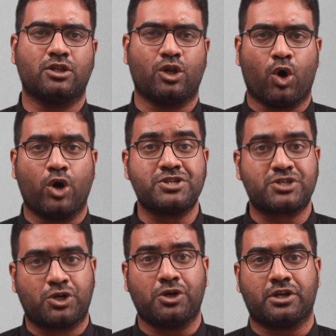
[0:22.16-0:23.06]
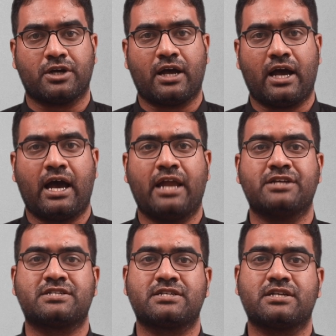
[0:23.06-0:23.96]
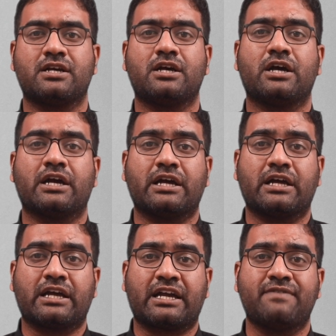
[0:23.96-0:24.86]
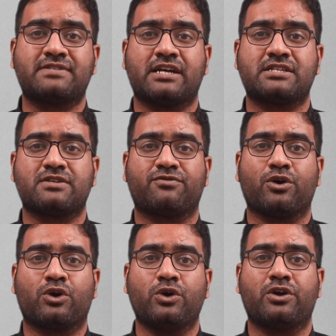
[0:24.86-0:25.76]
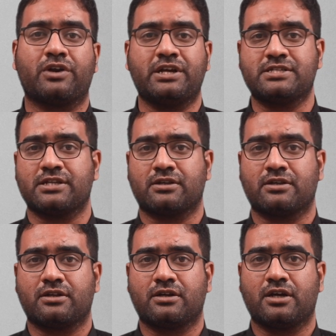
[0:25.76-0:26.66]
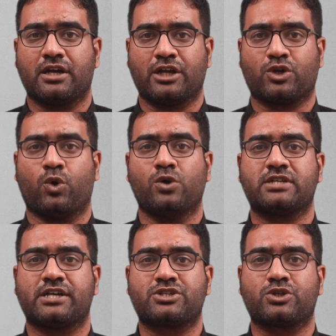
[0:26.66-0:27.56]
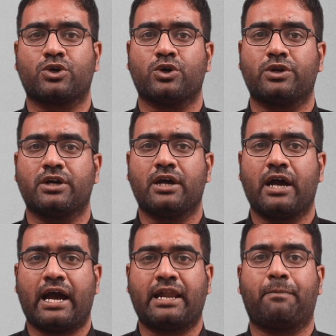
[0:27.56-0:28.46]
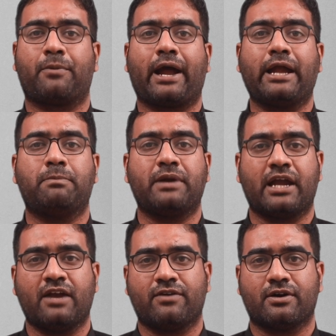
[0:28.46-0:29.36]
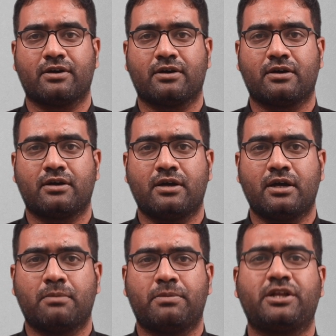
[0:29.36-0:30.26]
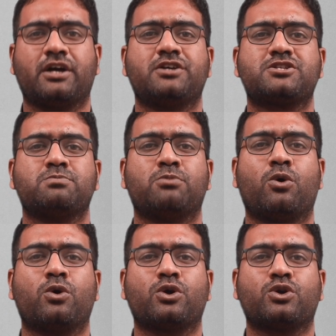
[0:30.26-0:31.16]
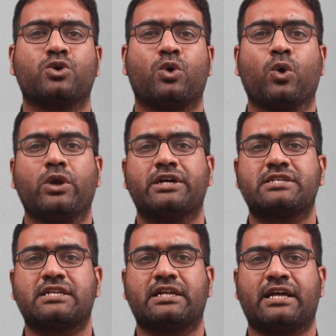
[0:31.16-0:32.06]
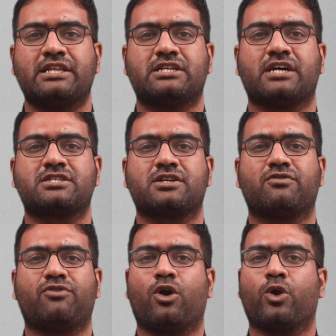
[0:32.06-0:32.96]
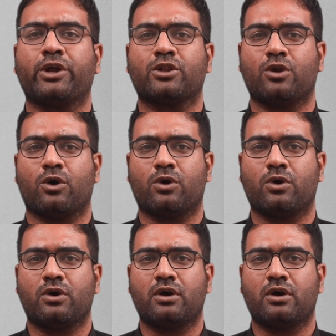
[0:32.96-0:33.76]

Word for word: The law is good and is, gives us for good reason. It holds us to good and upright behavior. But here is more to holiness than just following the law.